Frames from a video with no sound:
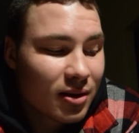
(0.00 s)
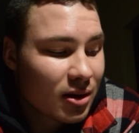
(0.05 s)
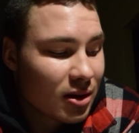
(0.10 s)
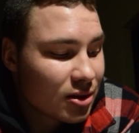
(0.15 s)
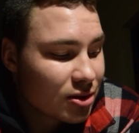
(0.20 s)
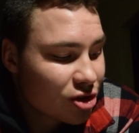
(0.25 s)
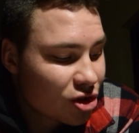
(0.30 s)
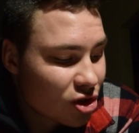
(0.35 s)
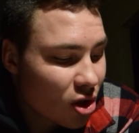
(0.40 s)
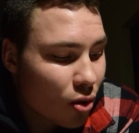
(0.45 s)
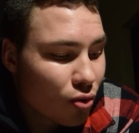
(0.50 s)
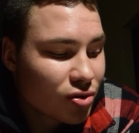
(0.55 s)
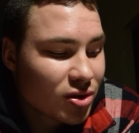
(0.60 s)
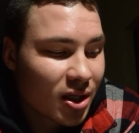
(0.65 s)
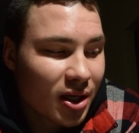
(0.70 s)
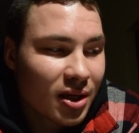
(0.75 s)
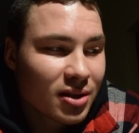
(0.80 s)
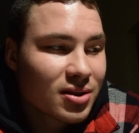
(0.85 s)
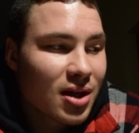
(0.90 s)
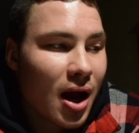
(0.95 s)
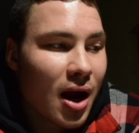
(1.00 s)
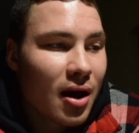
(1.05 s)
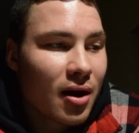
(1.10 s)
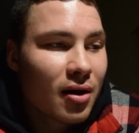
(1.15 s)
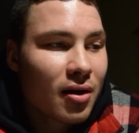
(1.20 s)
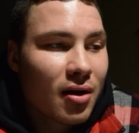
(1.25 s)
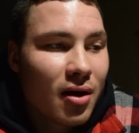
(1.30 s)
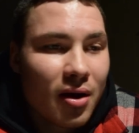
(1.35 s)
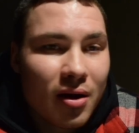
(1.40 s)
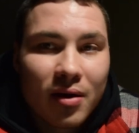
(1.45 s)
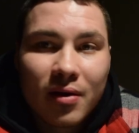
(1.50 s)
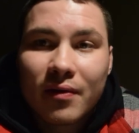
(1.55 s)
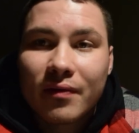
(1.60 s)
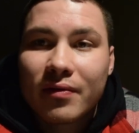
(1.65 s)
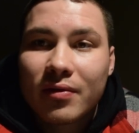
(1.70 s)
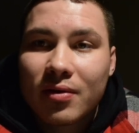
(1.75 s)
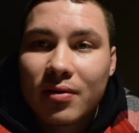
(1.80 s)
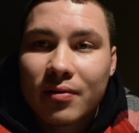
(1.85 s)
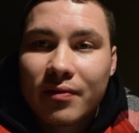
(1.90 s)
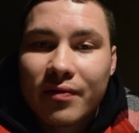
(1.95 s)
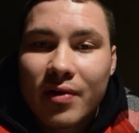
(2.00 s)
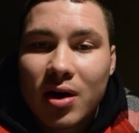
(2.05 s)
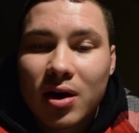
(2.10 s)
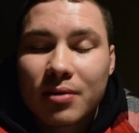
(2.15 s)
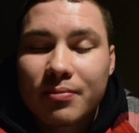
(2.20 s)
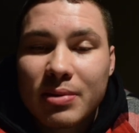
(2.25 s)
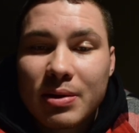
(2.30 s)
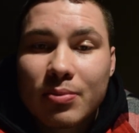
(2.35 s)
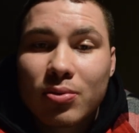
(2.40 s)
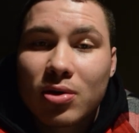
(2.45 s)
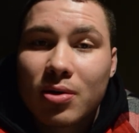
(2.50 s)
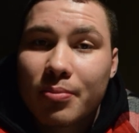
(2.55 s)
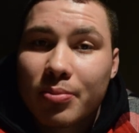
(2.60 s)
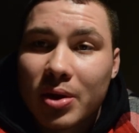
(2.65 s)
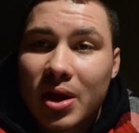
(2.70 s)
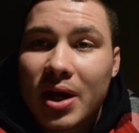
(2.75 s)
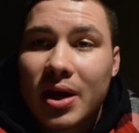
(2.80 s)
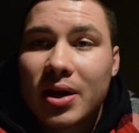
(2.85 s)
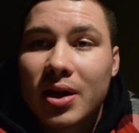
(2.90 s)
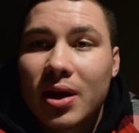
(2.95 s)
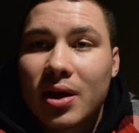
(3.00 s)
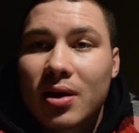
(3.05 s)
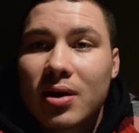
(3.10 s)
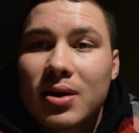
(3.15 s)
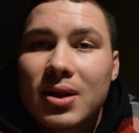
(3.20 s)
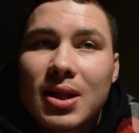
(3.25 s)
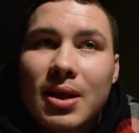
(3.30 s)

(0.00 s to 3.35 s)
so sick and tired of fucking people complaining,